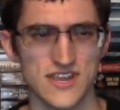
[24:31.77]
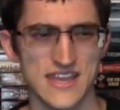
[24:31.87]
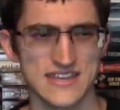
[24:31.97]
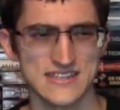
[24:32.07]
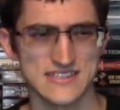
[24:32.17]

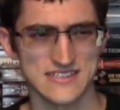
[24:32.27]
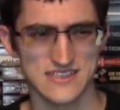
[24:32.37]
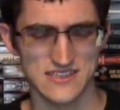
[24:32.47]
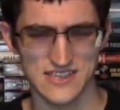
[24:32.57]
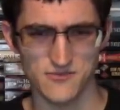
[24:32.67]
and
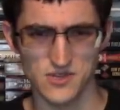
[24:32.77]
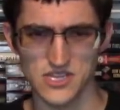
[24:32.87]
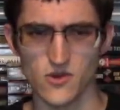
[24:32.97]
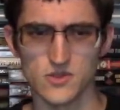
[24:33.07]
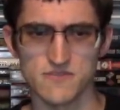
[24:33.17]
they
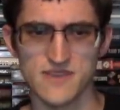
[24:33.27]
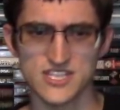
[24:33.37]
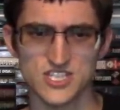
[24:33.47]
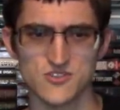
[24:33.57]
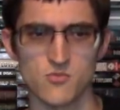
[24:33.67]
really only
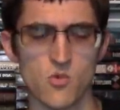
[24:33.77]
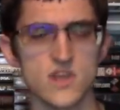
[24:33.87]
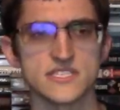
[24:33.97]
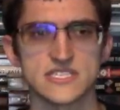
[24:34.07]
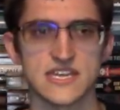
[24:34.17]
mention
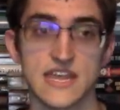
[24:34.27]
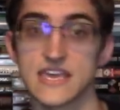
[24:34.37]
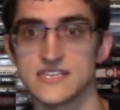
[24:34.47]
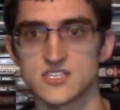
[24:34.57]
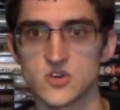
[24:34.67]
once that, hey,
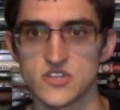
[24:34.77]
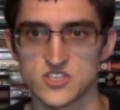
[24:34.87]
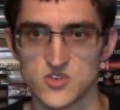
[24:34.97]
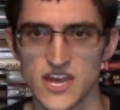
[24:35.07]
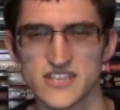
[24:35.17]
he's good at
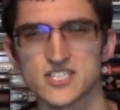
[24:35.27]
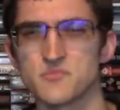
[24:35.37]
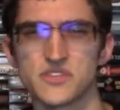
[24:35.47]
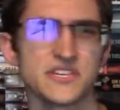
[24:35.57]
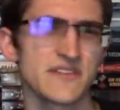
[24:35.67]
strategy,
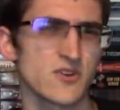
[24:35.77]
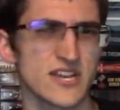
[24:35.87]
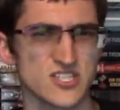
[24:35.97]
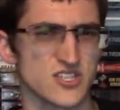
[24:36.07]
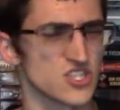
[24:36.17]
but they never
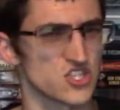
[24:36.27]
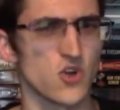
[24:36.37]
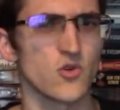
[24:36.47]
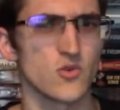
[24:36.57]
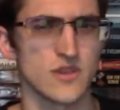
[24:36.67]
actually
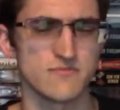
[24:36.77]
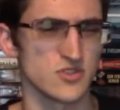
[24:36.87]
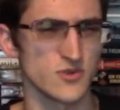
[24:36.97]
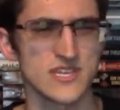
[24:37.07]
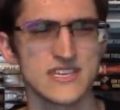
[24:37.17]
show him
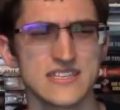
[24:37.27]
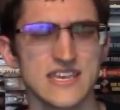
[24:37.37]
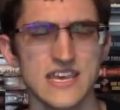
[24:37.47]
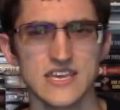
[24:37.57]
doing it.